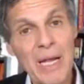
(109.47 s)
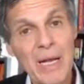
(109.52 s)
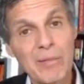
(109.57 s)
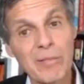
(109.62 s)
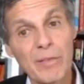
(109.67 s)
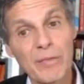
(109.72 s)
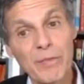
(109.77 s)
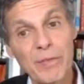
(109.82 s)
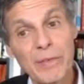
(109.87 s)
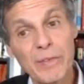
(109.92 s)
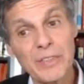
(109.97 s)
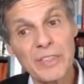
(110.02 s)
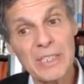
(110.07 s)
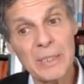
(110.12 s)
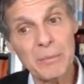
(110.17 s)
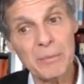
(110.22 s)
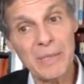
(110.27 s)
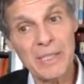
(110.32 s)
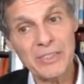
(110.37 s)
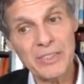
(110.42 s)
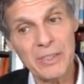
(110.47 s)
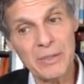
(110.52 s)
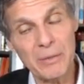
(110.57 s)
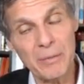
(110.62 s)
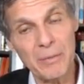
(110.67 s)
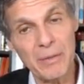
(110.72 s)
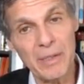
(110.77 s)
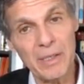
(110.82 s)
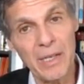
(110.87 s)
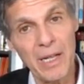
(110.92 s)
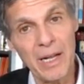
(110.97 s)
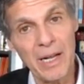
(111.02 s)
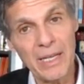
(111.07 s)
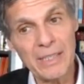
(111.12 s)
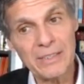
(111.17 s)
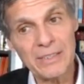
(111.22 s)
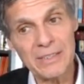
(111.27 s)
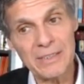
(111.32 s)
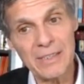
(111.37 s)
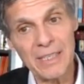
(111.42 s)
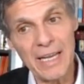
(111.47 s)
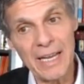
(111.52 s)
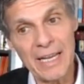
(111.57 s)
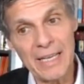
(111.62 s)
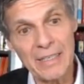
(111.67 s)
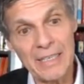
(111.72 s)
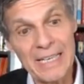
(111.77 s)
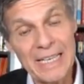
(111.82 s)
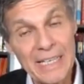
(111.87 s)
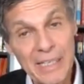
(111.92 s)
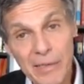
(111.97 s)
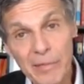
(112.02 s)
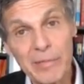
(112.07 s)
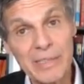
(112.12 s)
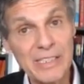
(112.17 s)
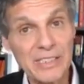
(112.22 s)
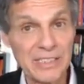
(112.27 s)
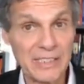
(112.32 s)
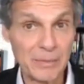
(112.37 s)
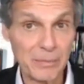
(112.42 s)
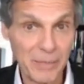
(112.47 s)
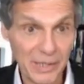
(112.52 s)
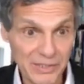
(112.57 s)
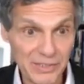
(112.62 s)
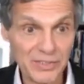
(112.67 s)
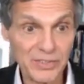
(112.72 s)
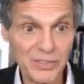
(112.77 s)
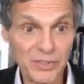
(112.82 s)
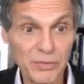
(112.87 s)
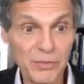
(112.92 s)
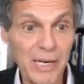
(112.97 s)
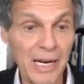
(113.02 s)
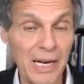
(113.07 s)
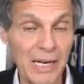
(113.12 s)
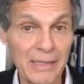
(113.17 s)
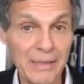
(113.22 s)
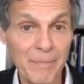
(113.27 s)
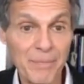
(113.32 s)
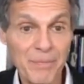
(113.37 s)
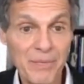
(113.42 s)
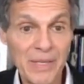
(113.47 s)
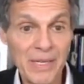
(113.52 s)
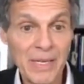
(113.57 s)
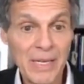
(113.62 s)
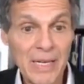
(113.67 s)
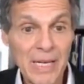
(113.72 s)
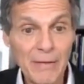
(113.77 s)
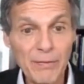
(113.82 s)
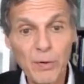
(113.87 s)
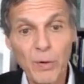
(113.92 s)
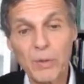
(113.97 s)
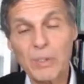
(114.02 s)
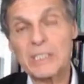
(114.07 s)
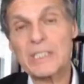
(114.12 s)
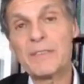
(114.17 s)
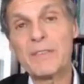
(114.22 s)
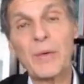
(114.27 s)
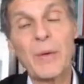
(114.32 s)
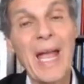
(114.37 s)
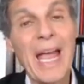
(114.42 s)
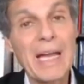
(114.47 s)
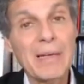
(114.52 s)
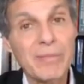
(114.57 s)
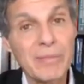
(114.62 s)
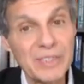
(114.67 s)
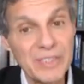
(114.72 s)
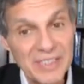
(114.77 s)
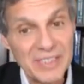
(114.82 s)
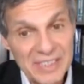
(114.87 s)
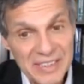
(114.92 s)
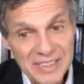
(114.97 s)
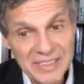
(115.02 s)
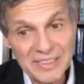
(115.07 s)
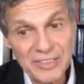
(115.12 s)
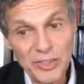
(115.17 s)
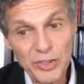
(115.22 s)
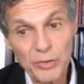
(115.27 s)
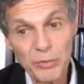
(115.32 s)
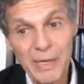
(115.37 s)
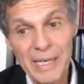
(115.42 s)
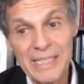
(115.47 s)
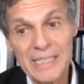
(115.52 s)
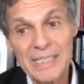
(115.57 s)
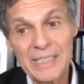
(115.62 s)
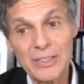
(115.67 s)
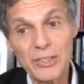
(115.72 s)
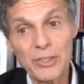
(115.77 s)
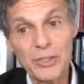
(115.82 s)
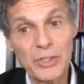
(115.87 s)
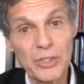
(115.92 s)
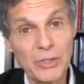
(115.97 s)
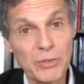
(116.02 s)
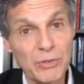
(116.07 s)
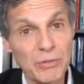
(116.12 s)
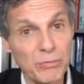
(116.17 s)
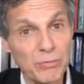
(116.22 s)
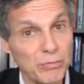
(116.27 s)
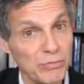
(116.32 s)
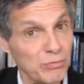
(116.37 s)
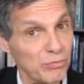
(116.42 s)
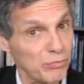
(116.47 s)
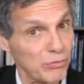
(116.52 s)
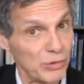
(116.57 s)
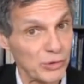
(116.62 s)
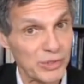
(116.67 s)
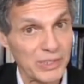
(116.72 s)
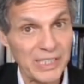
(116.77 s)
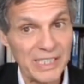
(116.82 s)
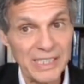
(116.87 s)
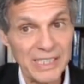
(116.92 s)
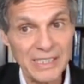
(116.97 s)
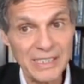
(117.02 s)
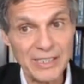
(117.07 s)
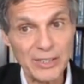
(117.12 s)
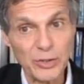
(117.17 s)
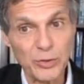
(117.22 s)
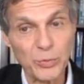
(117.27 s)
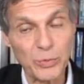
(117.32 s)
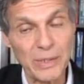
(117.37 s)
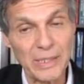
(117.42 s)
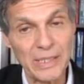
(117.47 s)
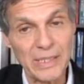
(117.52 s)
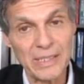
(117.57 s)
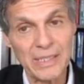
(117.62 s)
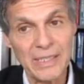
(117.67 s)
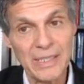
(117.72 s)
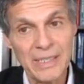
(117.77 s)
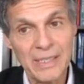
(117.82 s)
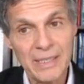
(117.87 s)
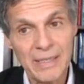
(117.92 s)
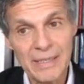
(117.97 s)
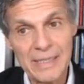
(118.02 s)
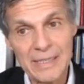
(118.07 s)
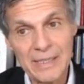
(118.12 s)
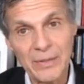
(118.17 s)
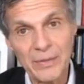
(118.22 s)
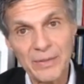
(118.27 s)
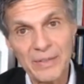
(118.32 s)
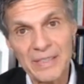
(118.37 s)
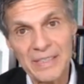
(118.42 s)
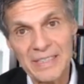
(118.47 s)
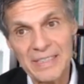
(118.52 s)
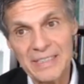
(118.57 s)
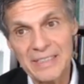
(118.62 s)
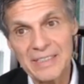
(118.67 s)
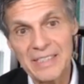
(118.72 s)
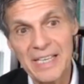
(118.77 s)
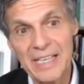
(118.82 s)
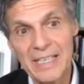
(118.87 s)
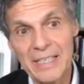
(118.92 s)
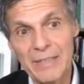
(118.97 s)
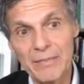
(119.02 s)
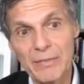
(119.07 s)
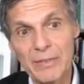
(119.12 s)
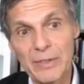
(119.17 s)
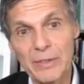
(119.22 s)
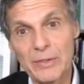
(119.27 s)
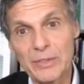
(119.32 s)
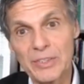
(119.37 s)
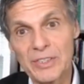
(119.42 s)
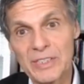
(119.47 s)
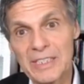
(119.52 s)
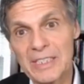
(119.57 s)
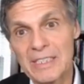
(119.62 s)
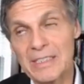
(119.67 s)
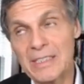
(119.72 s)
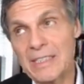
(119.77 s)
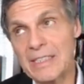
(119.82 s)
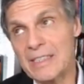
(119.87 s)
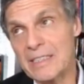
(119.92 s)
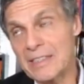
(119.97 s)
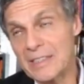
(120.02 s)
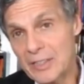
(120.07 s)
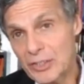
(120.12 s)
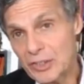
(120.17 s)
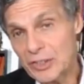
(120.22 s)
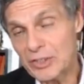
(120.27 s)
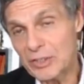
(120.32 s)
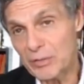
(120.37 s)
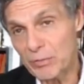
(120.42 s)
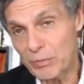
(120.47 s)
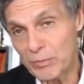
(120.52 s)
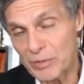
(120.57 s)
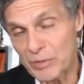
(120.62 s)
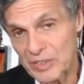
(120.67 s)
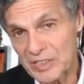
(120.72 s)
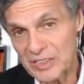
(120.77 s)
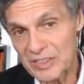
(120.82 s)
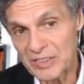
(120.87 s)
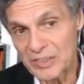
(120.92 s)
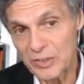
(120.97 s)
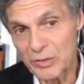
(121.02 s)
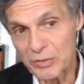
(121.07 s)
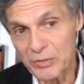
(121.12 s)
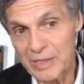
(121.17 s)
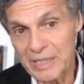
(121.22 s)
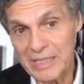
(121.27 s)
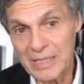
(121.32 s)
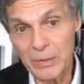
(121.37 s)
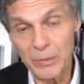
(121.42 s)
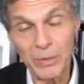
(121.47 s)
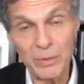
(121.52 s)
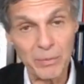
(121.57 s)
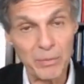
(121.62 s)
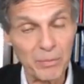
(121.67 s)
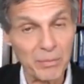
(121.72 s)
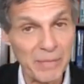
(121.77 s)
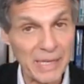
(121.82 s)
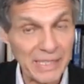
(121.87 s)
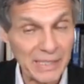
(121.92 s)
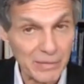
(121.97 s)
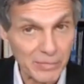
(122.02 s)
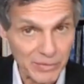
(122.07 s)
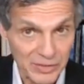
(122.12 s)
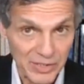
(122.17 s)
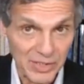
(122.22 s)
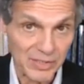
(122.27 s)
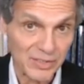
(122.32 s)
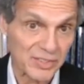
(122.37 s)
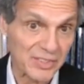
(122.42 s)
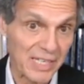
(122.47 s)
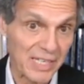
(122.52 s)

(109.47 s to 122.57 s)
reversing muscle loss and increasing muscle strength. Of course, if you add resistance training to your routine each week, you know, the intake of leucine in addition to resistance training will make the results